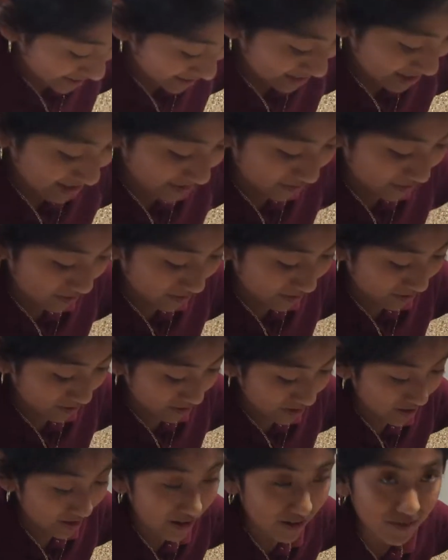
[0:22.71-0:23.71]
so, every,
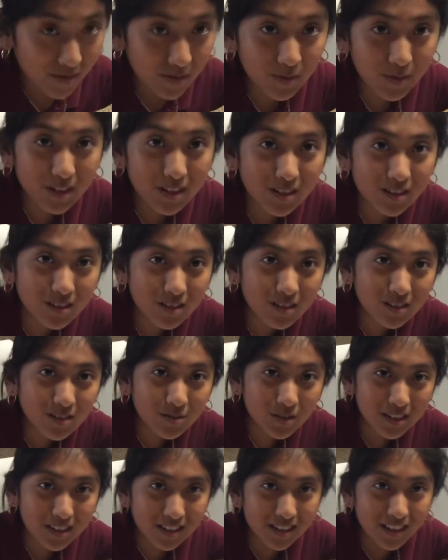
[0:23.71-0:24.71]
so everyone knows
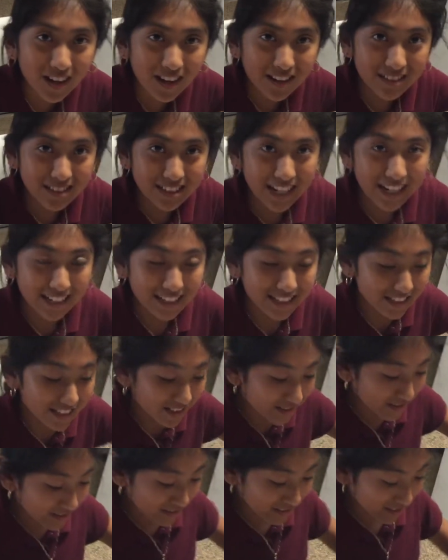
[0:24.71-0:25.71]
where to contact
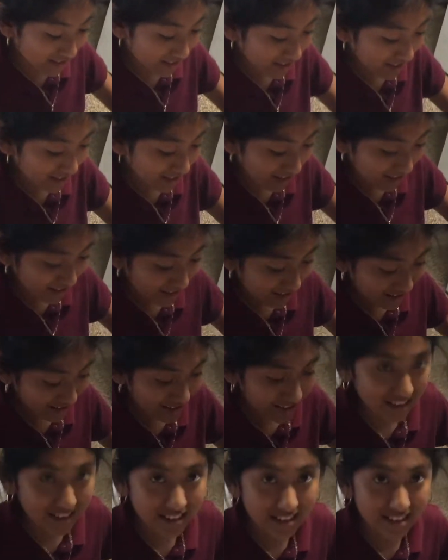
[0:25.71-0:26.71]
you.
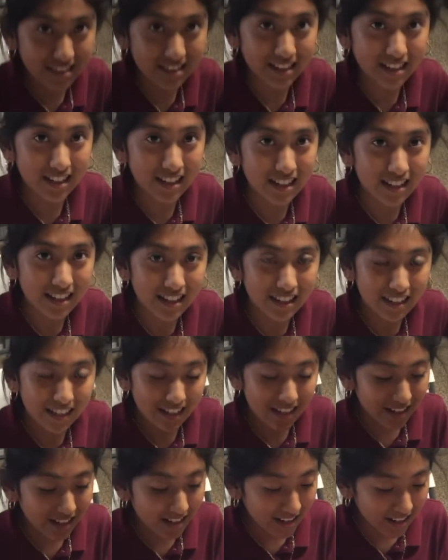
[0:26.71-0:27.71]
So you just stick it in
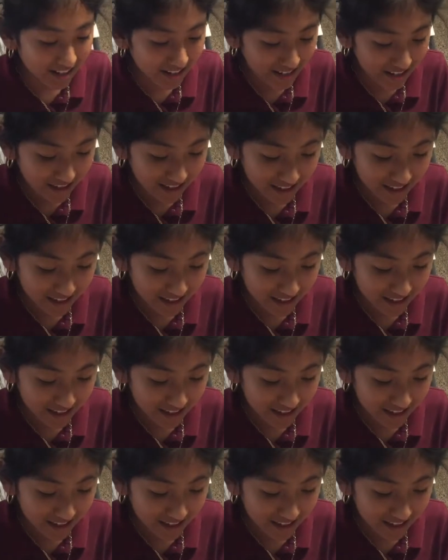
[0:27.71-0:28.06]
there